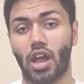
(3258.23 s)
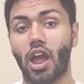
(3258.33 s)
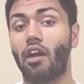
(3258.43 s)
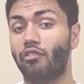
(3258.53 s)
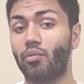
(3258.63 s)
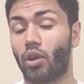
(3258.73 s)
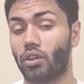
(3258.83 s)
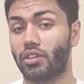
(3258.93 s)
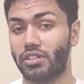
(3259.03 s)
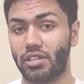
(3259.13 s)
everyone
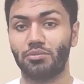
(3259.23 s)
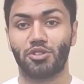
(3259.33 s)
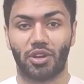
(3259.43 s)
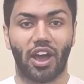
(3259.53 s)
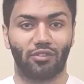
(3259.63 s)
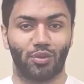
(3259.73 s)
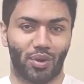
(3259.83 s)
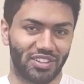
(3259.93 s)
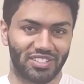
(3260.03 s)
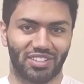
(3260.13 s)
on the team should have the
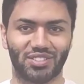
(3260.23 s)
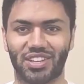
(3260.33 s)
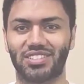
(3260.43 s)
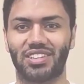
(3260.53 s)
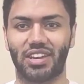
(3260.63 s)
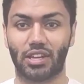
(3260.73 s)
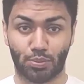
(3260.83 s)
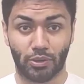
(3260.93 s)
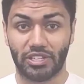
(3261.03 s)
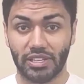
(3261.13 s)
right skill sets and
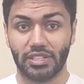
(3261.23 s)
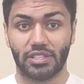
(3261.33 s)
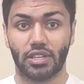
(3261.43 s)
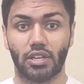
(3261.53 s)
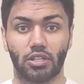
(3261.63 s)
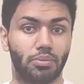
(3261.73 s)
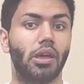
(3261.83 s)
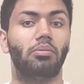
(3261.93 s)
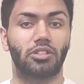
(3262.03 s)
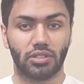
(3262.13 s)
expertise to
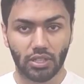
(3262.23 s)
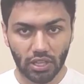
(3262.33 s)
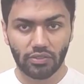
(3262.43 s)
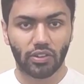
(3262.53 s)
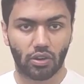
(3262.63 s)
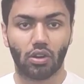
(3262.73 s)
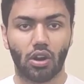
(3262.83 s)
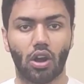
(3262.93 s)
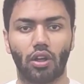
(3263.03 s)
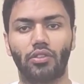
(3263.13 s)
be able to deliver
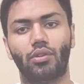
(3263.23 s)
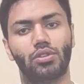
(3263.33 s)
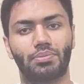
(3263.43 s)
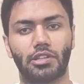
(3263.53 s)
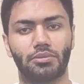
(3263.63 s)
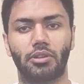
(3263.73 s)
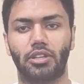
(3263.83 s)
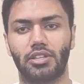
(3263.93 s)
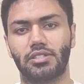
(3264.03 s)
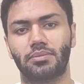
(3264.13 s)
on their
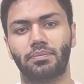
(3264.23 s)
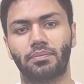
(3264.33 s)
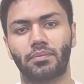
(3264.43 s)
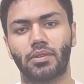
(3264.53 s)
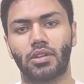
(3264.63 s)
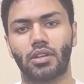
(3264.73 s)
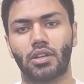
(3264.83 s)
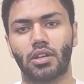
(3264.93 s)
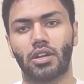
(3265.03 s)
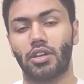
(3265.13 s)
responsibilities.
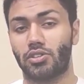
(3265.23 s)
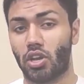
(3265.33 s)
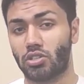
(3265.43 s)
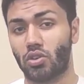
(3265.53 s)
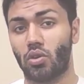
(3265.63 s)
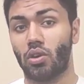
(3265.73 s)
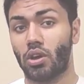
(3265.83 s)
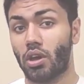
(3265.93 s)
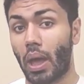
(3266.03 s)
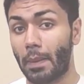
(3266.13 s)
It is also
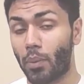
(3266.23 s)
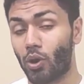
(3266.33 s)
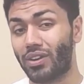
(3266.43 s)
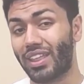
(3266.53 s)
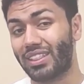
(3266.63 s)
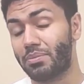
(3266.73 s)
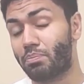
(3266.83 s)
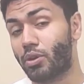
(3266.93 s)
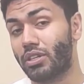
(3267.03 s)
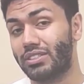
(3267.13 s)
important that the
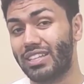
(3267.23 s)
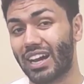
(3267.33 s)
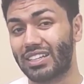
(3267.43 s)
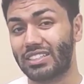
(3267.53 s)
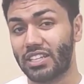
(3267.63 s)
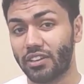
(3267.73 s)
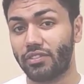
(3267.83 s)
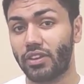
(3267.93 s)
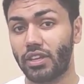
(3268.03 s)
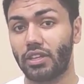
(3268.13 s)

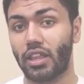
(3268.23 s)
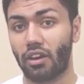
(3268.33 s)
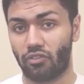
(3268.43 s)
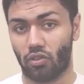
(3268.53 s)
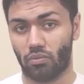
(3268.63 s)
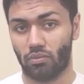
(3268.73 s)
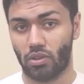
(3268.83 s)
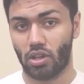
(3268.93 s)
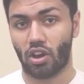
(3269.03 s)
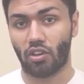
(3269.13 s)
productivity level
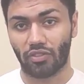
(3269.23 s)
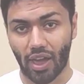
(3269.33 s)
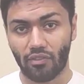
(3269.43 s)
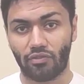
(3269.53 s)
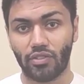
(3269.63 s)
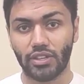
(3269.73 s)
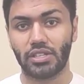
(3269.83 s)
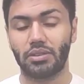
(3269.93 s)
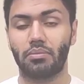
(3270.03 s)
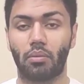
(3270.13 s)
of every
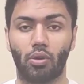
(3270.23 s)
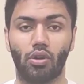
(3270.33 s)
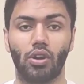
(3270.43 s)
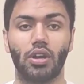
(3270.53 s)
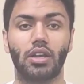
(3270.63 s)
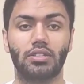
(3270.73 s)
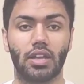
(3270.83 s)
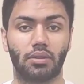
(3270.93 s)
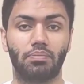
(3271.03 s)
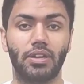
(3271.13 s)
team member is
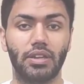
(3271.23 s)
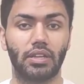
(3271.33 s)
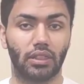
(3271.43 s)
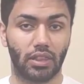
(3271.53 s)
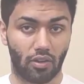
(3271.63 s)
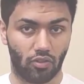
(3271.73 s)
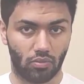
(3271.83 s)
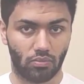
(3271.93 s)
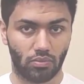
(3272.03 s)
at peak level